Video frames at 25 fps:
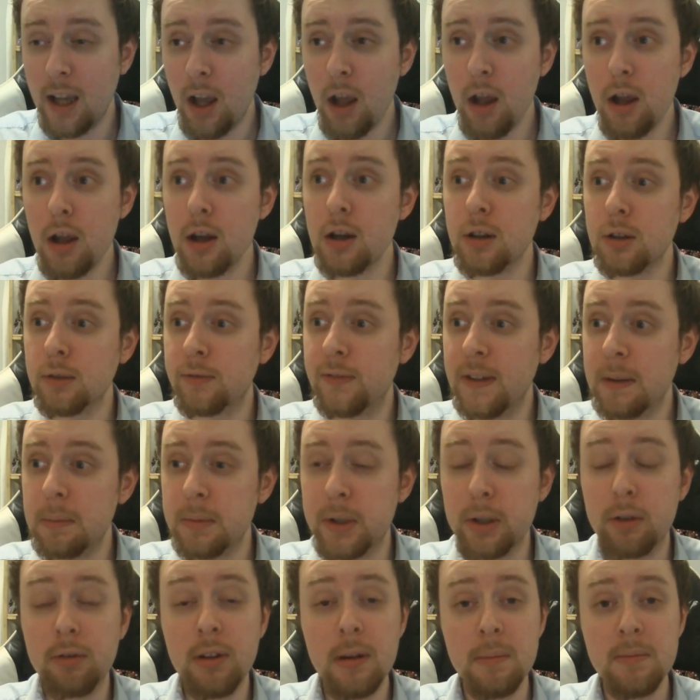oh, Film
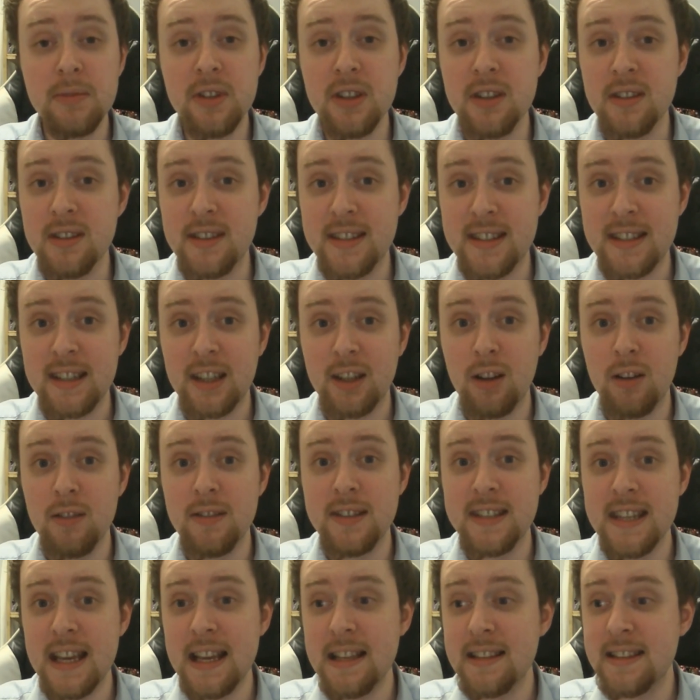Decryptor's
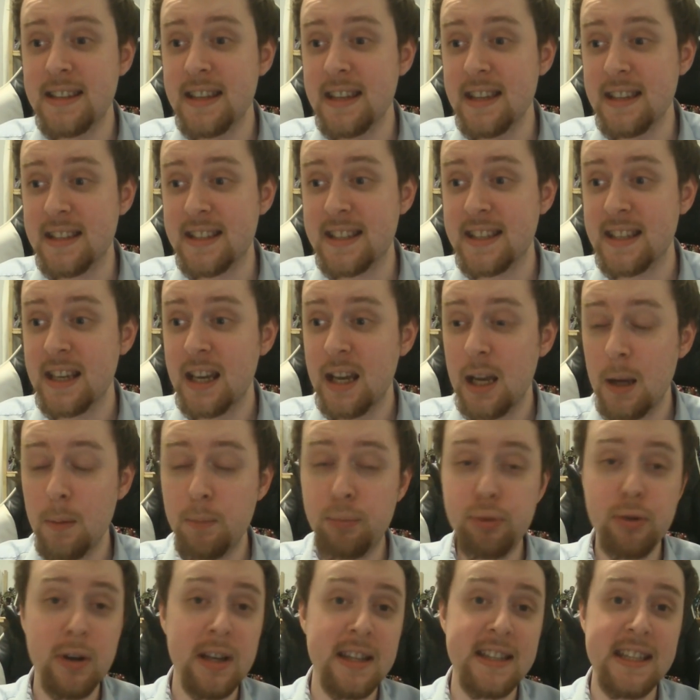content is
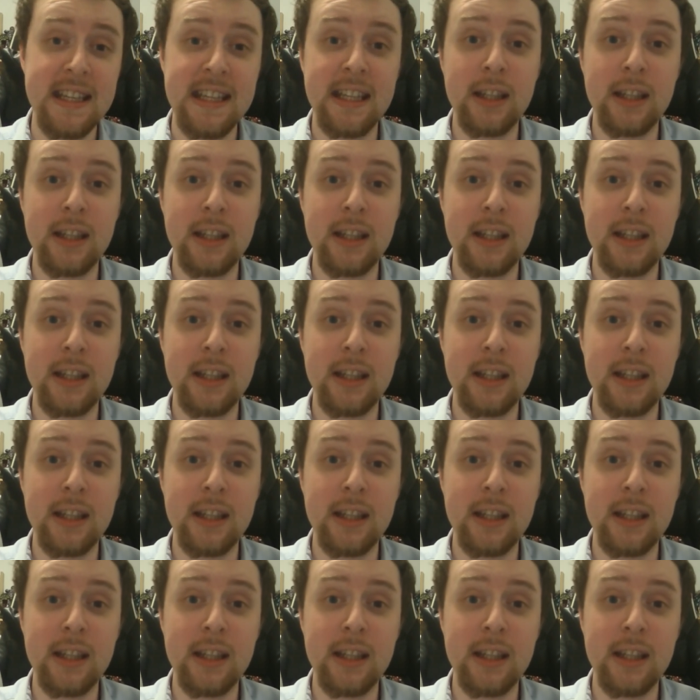pretty